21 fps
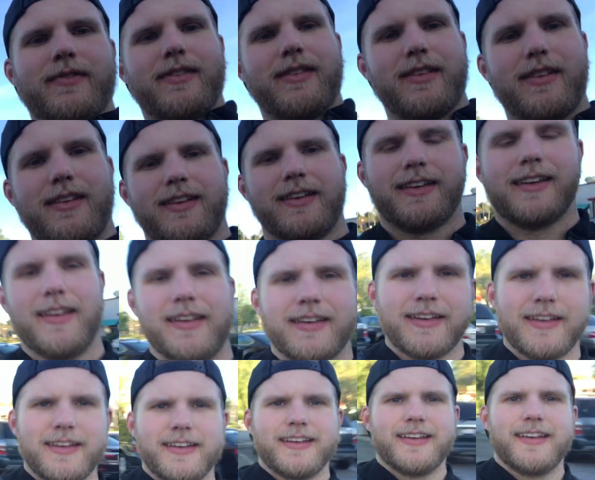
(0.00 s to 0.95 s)
I was the
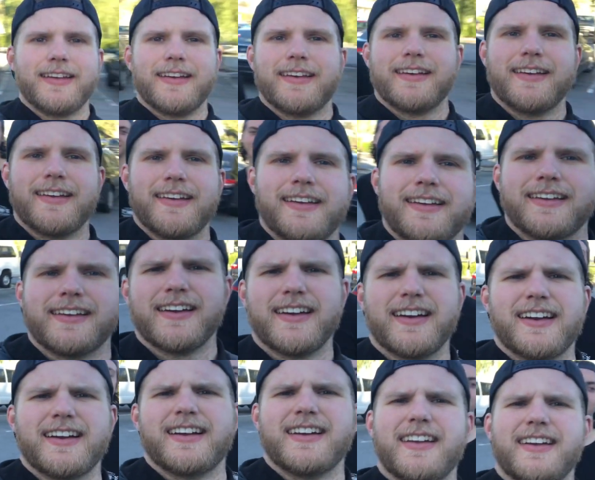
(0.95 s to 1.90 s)
camera.
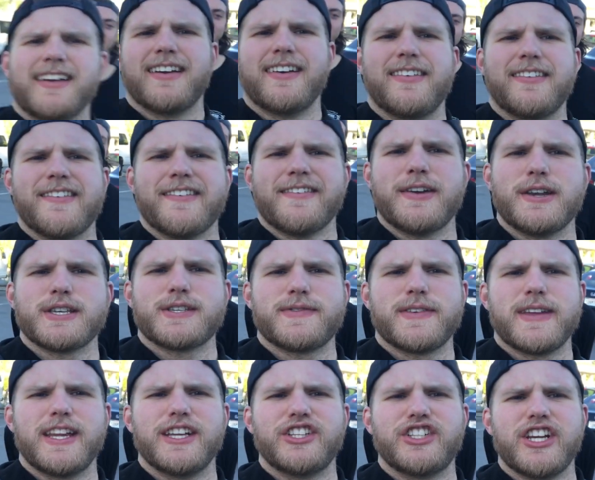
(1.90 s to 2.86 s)
We just
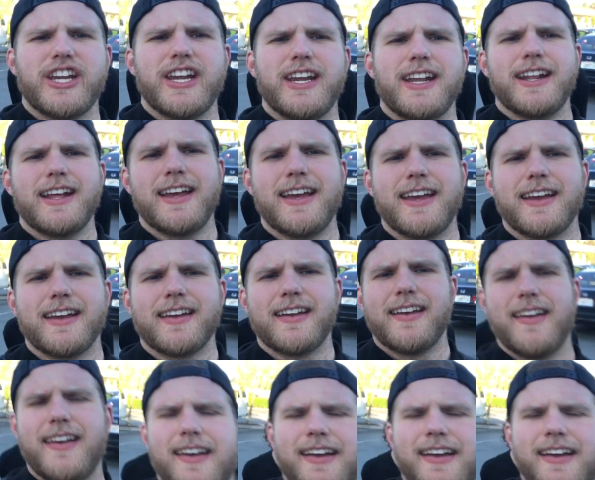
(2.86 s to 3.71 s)
finished eating